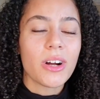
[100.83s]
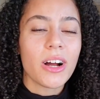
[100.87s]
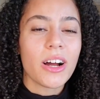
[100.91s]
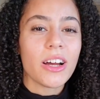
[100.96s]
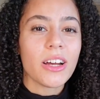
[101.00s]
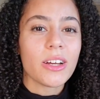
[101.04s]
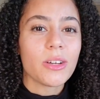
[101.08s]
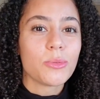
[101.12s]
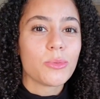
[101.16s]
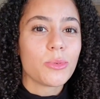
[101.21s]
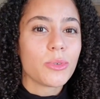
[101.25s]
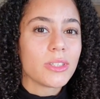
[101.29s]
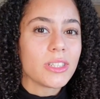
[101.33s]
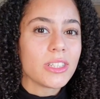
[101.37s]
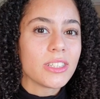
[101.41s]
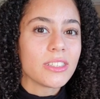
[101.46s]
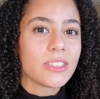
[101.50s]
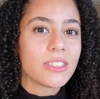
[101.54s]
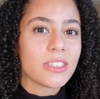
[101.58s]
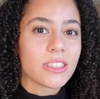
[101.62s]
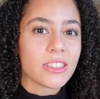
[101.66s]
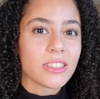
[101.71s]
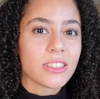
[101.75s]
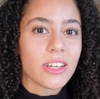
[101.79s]
I wanted
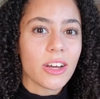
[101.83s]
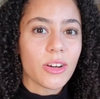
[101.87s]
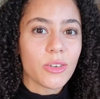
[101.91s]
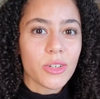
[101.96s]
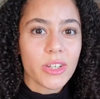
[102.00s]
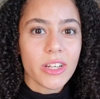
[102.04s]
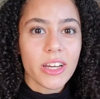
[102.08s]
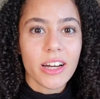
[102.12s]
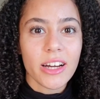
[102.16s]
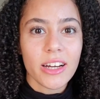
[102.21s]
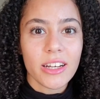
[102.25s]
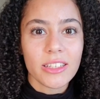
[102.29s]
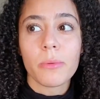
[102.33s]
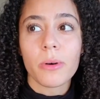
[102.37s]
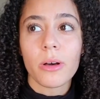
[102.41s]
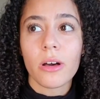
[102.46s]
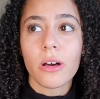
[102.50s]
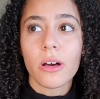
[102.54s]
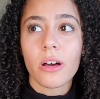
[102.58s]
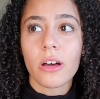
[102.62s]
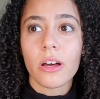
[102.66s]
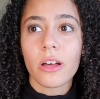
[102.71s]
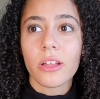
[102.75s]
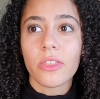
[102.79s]
to tell you guys,
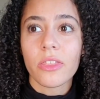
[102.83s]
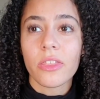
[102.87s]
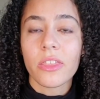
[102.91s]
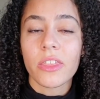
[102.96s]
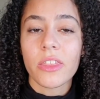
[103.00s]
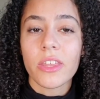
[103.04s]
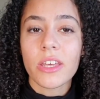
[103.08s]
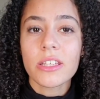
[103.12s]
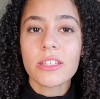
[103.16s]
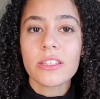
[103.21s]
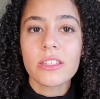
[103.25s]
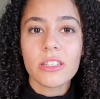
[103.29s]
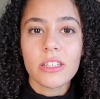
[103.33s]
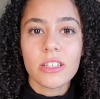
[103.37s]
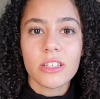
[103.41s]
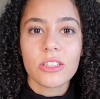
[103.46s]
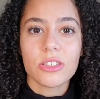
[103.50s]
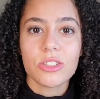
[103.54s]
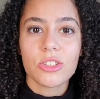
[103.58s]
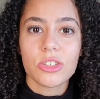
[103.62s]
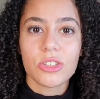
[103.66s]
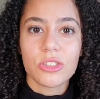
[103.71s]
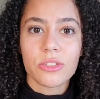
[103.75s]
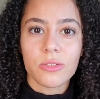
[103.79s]
but this
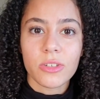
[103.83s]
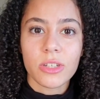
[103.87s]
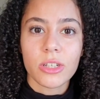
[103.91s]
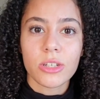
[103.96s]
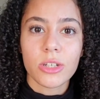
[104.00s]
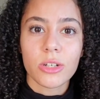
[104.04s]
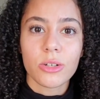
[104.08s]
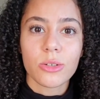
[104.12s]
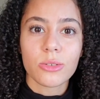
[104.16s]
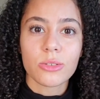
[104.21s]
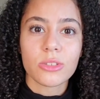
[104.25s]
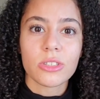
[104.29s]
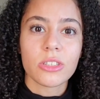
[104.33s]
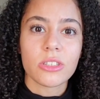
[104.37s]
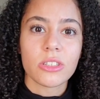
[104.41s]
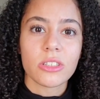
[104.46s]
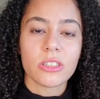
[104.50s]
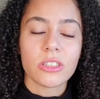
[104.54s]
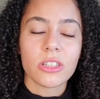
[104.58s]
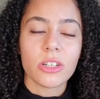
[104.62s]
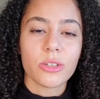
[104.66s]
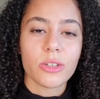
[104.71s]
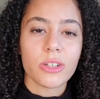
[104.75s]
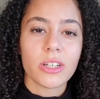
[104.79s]
is just a video to
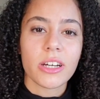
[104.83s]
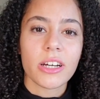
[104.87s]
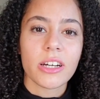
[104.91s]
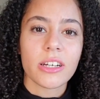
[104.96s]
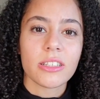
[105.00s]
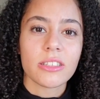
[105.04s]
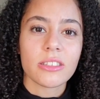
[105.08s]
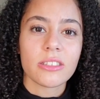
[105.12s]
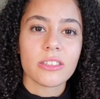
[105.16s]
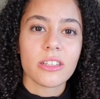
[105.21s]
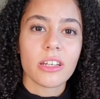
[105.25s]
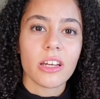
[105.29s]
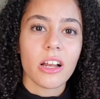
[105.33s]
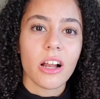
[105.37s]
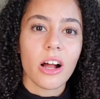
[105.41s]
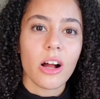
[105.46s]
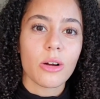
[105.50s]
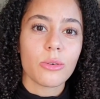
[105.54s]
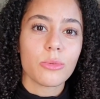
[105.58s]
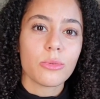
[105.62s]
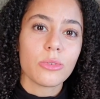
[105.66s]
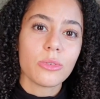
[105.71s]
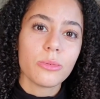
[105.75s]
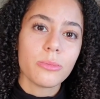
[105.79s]
tell you guys that I
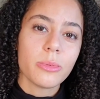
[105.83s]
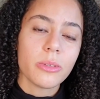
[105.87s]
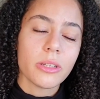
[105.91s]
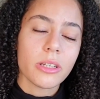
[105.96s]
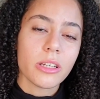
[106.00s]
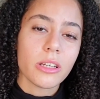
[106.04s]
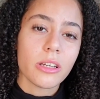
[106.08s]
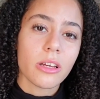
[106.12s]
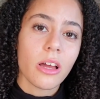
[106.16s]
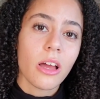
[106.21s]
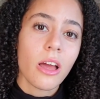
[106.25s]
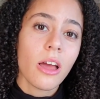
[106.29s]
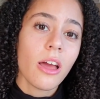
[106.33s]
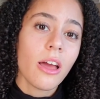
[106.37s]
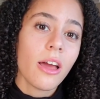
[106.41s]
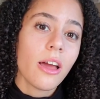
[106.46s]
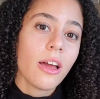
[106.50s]
will be